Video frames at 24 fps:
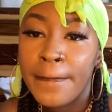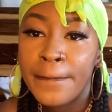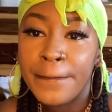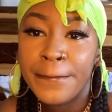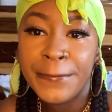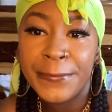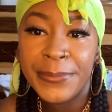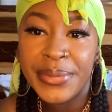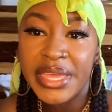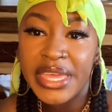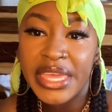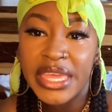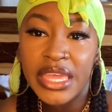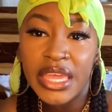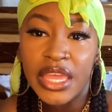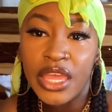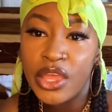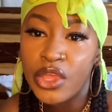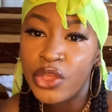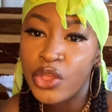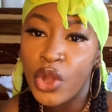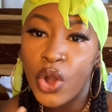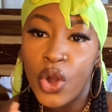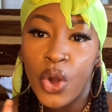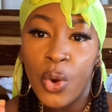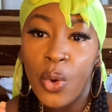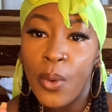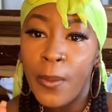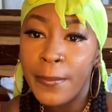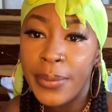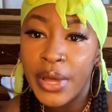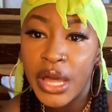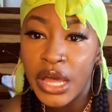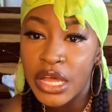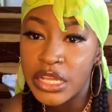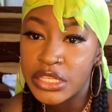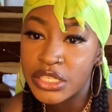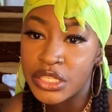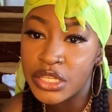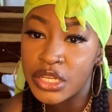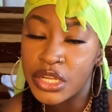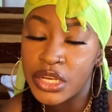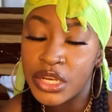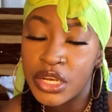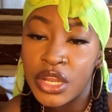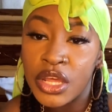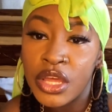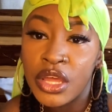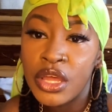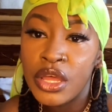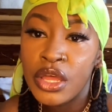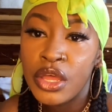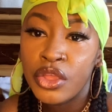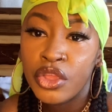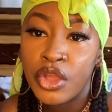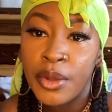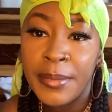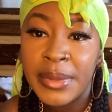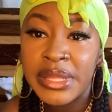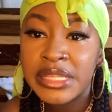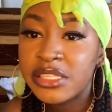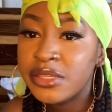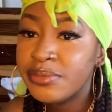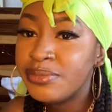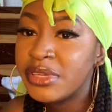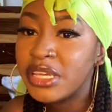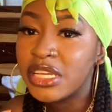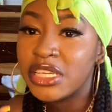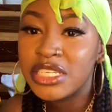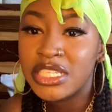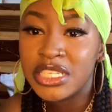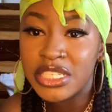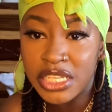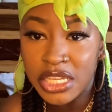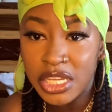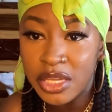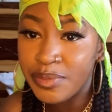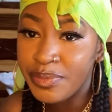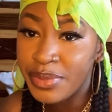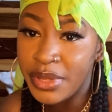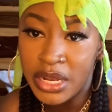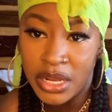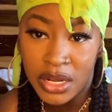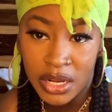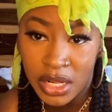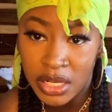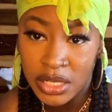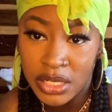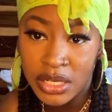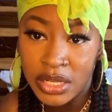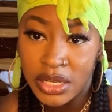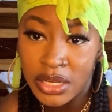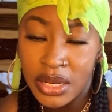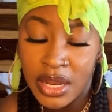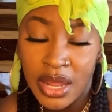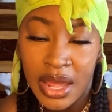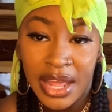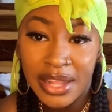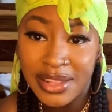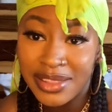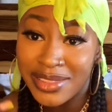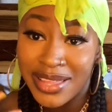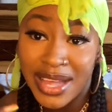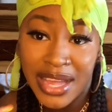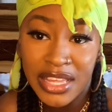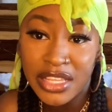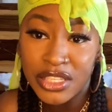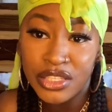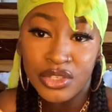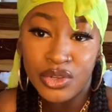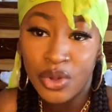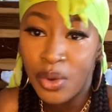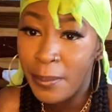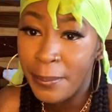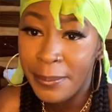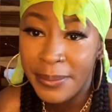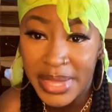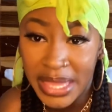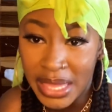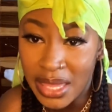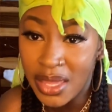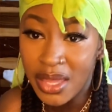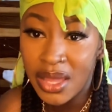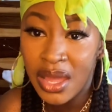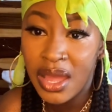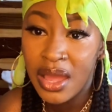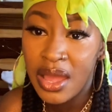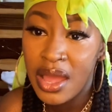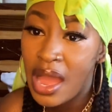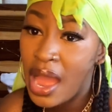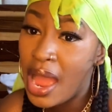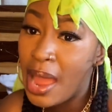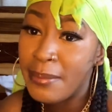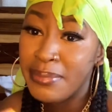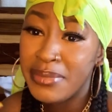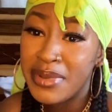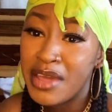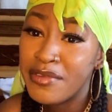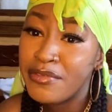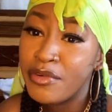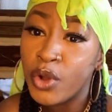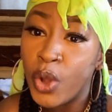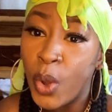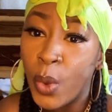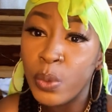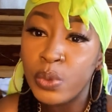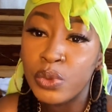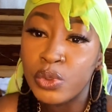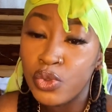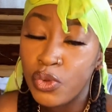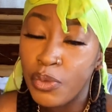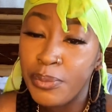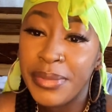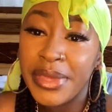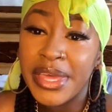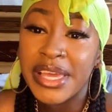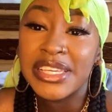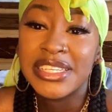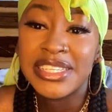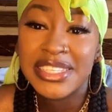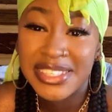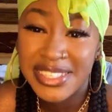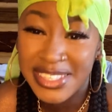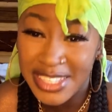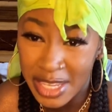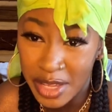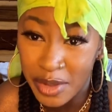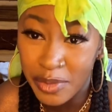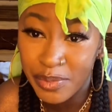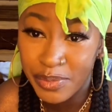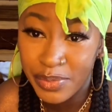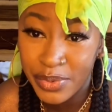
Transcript: be your own person. You're meant to be a sheep in London, and that is not me. I'm never going to be a sheep.